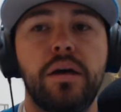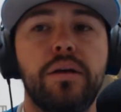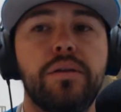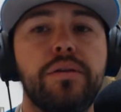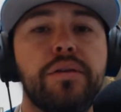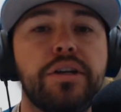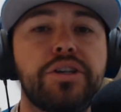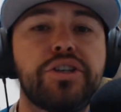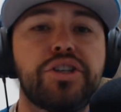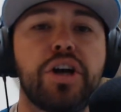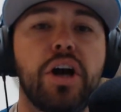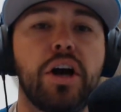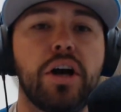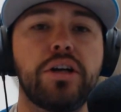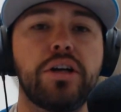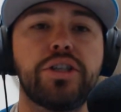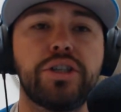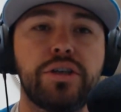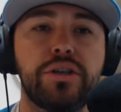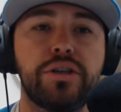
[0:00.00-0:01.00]
The
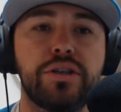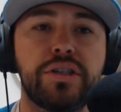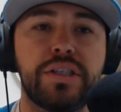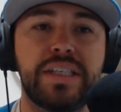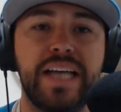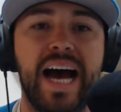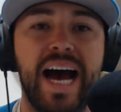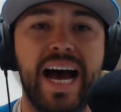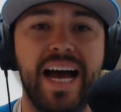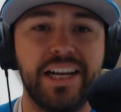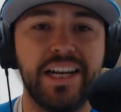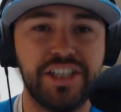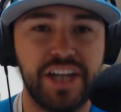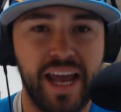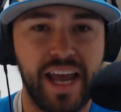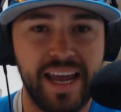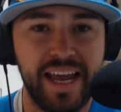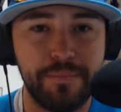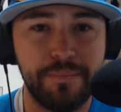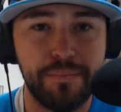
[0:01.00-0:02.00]
Chargers dodge
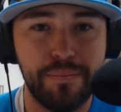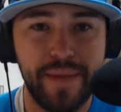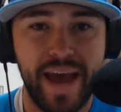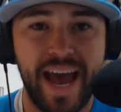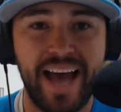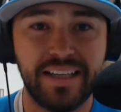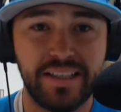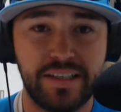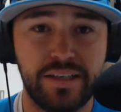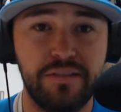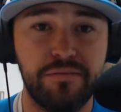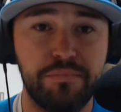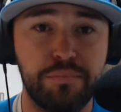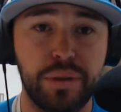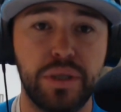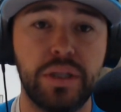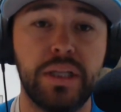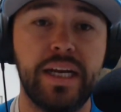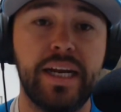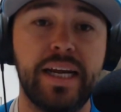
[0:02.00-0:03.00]
a massive
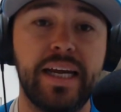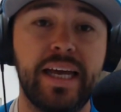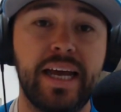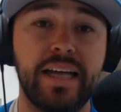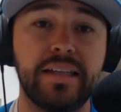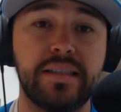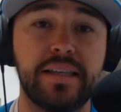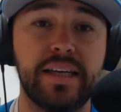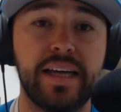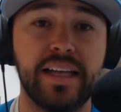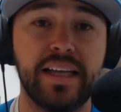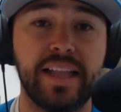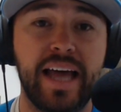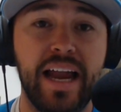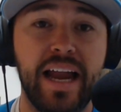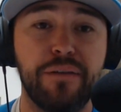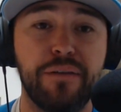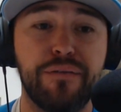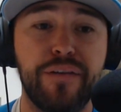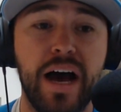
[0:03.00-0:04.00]
bullet against the
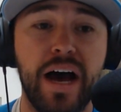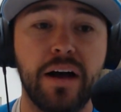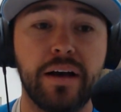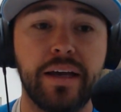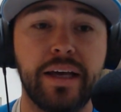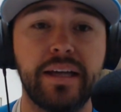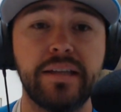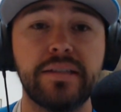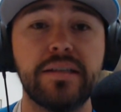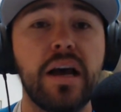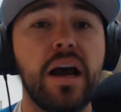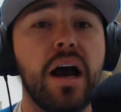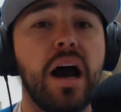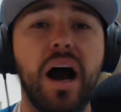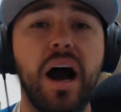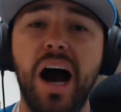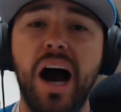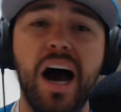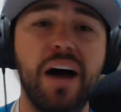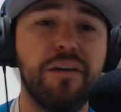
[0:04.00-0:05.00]
Atlanta Falcons.
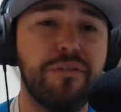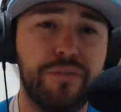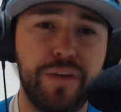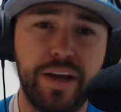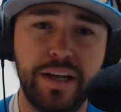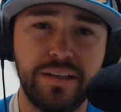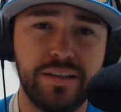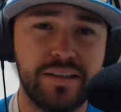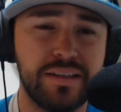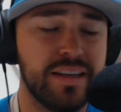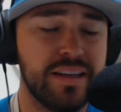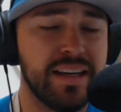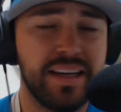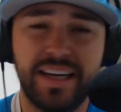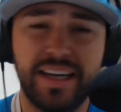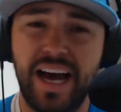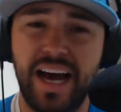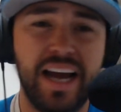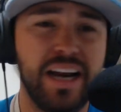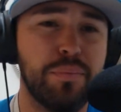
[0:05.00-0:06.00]
Offense
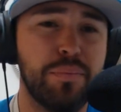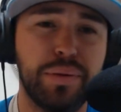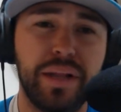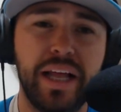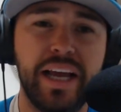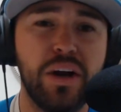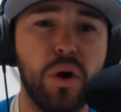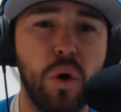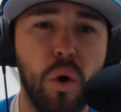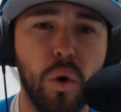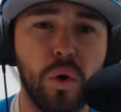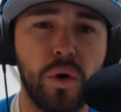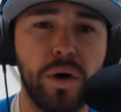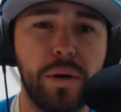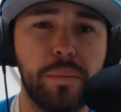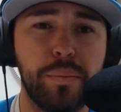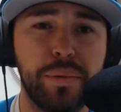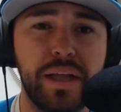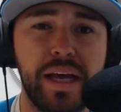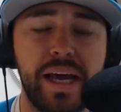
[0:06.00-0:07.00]
kind of played
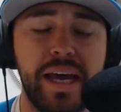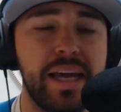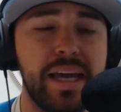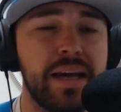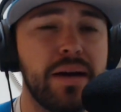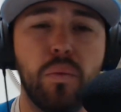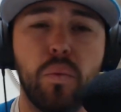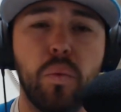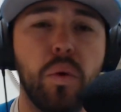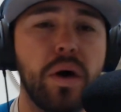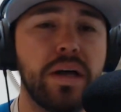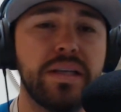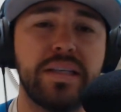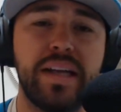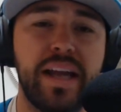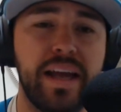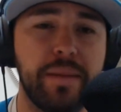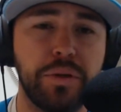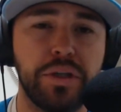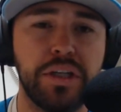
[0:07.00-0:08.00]
horribly,
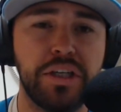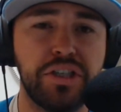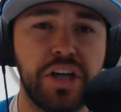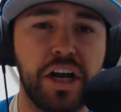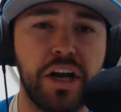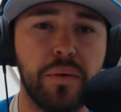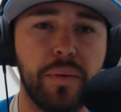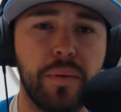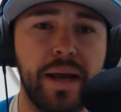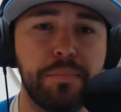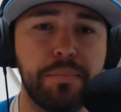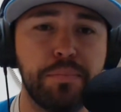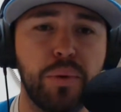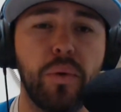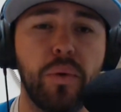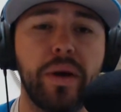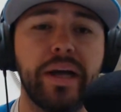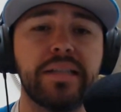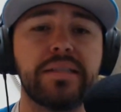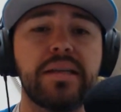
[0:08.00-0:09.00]
wasn't able to generate
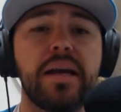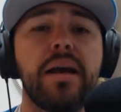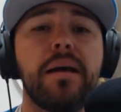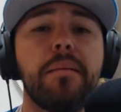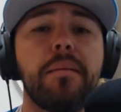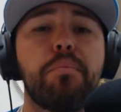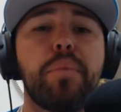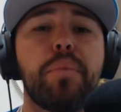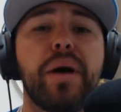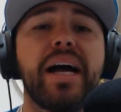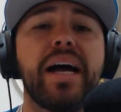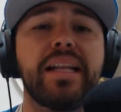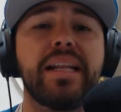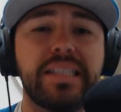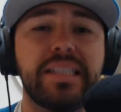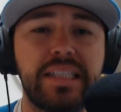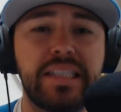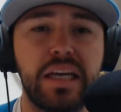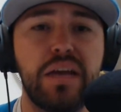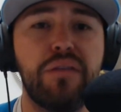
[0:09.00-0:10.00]
points,
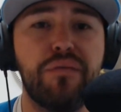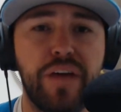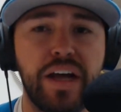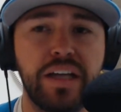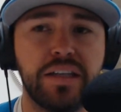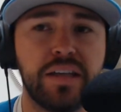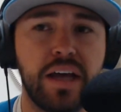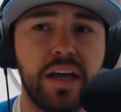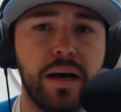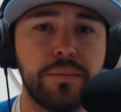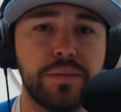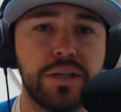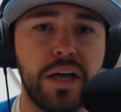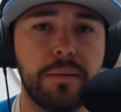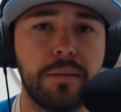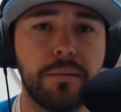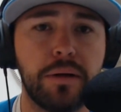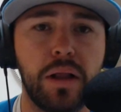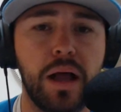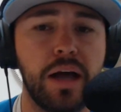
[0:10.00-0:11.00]
but defense comes
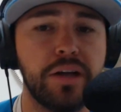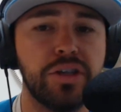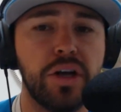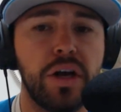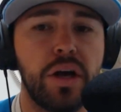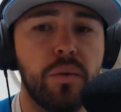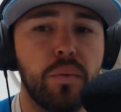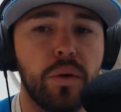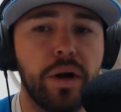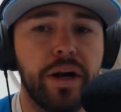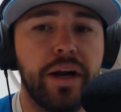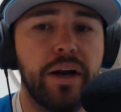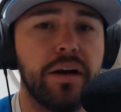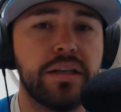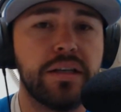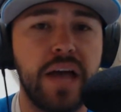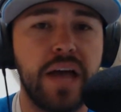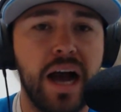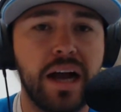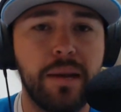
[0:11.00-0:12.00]
up clutch. We're here
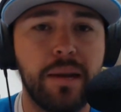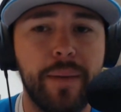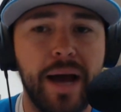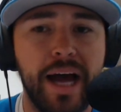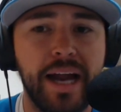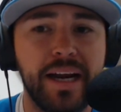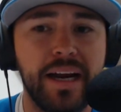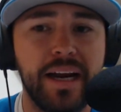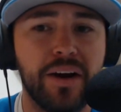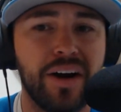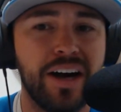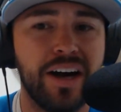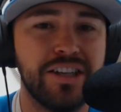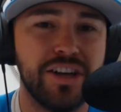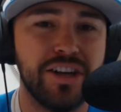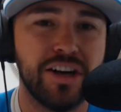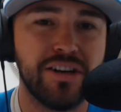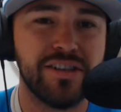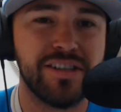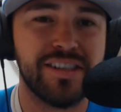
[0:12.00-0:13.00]
to talk about it here on
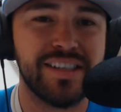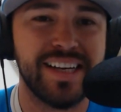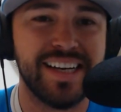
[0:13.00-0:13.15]
Chargers